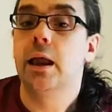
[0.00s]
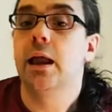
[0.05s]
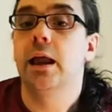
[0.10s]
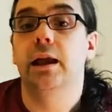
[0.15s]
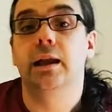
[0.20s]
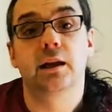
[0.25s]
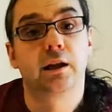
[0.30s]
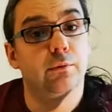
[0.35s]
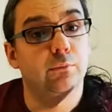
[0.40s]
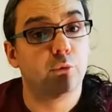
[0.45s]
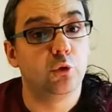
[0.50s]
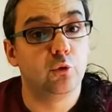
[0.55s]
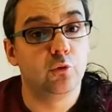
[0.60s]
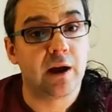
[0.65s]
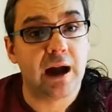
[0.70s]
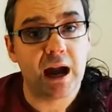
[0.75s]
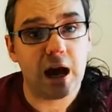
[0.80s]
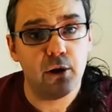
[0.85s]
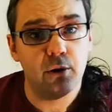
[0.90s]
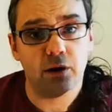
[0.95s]
It can move
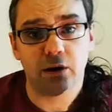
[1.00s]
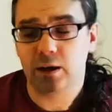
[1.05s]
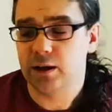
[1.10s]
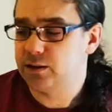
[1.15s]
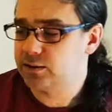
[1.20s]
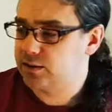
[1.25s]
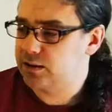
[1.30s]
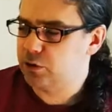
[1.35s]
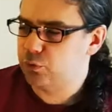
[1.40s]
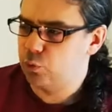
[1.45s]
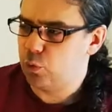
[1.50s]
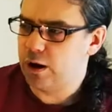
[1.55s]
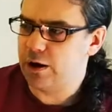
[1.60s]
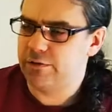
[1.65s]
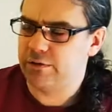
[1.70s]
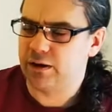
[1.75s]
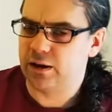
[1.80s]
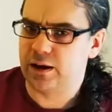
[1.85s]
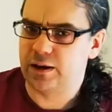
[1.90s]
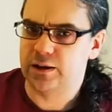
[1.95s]
how it likes and where
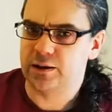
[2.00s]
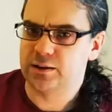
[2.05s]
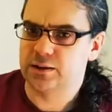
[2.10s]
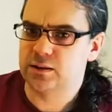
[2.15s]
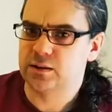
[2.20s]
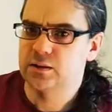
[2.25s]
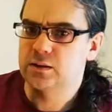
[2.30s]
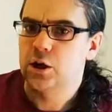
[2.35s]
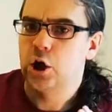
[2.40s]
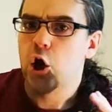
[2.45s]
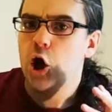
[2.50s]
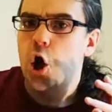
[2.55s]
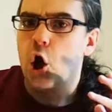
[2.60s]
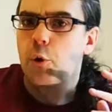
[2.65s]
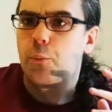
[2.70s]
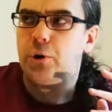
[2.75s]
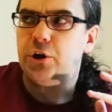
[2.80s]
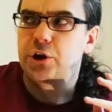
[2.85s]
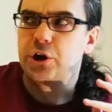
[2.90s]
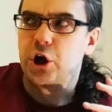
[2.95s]
it likes,
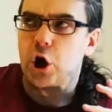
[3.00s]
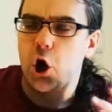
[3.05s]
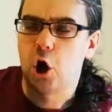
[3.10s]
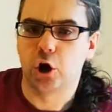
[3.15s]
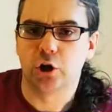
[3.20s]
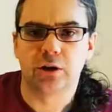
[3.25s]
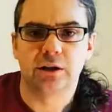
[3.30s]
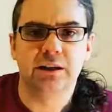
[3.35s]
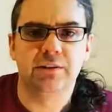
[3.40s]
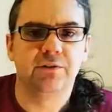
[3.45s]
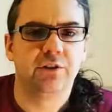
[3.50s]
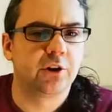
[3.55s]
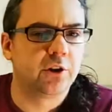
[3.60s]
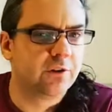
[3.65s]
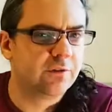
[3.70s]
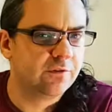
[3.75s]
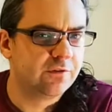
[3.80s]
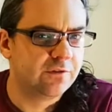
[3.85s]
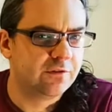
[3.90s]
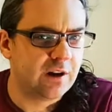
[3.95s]
but it can't leave the
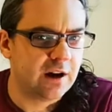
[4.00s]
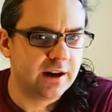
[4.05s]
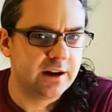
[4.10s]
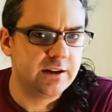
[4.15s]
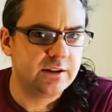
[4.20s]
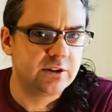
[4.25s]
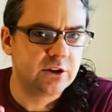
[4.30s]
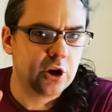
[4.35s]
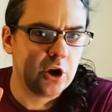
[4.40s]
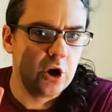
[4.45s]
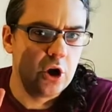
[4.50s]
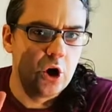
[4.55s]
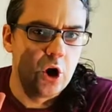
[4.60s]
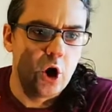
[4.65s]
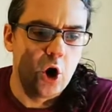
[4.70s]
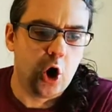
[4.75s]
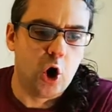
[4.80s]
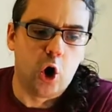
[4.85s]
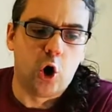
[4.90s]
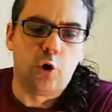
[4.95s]
confines
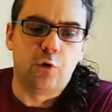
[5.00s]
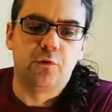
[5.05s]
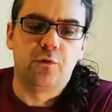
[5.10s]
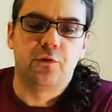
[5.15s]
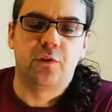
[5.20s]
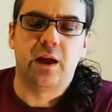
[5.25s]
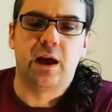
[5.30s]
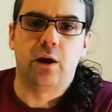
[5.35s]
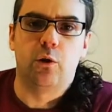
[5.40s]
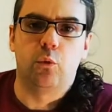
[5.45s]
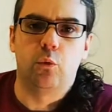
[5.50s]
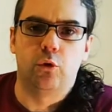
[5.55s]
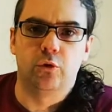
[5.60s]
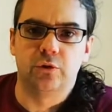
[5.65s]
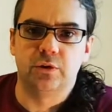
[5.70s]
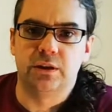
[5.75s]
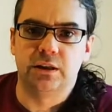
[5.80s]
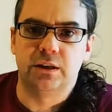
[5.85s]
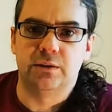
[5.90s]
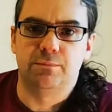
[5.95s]
of that
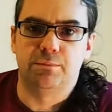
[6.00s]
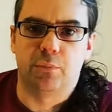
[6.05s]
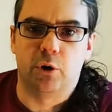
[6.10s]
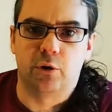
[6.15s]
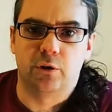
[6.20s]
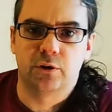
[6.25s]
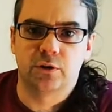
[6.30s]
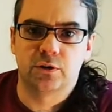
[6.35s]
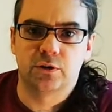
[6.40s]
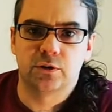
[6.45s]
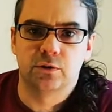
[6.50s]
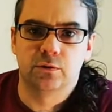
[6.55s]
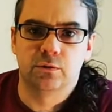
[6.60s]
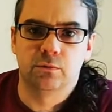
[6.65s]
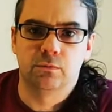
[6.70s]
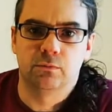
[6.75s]
1D box.